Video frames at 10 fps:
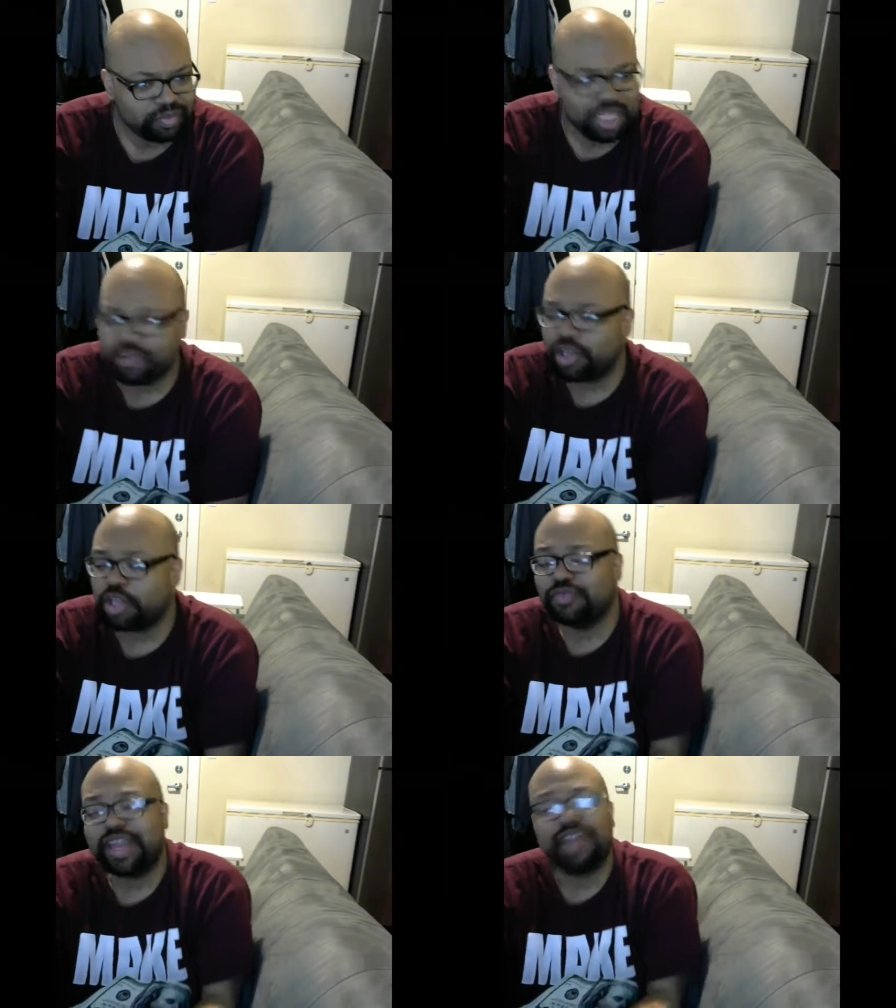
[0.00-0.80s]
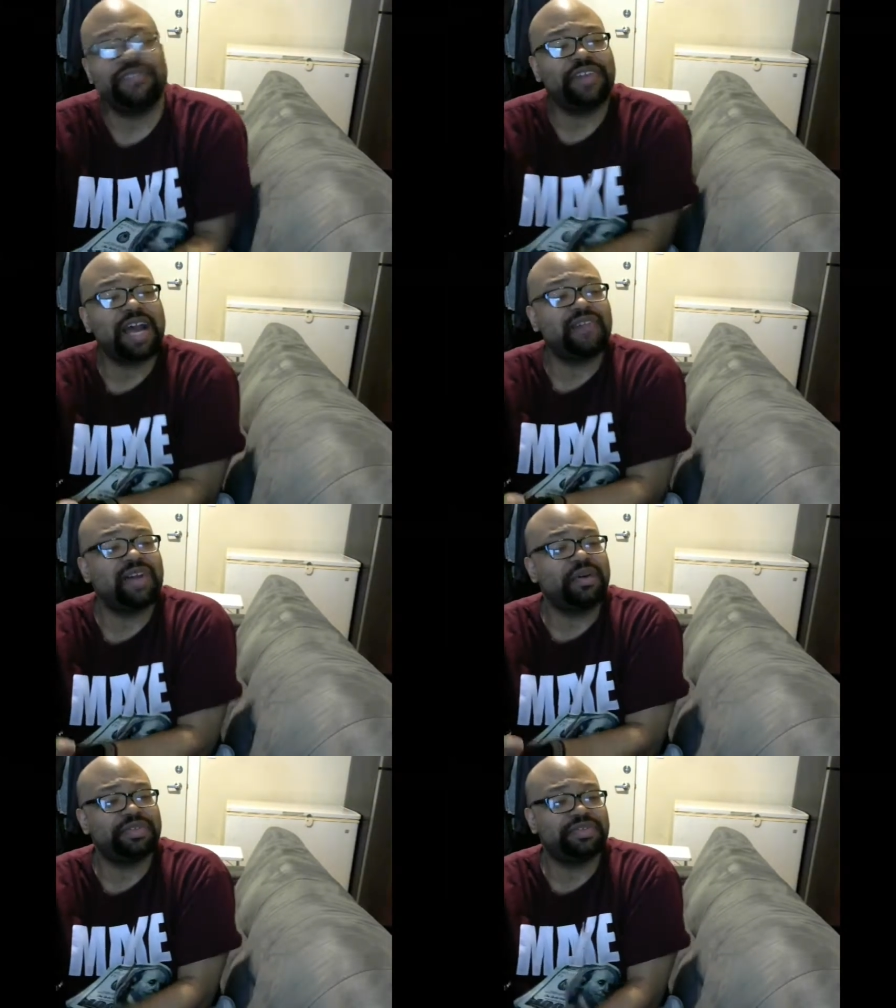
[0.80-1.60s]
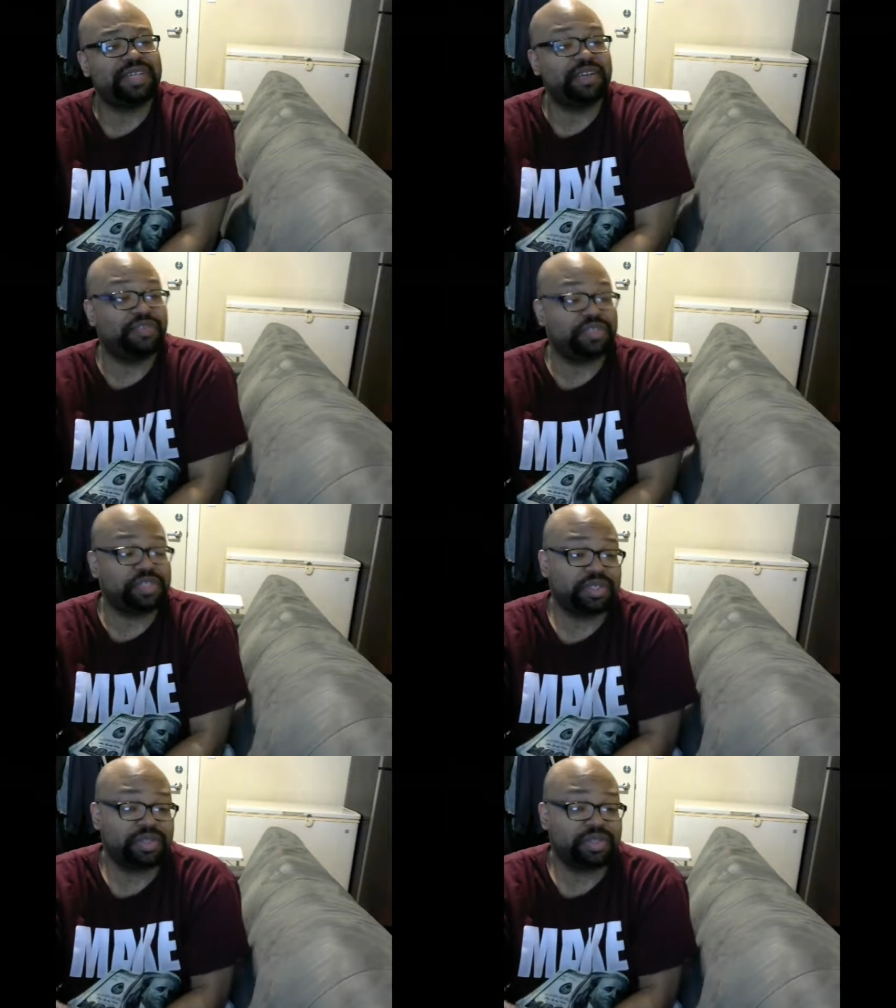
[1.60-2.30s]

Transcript: You know you've got five hours of television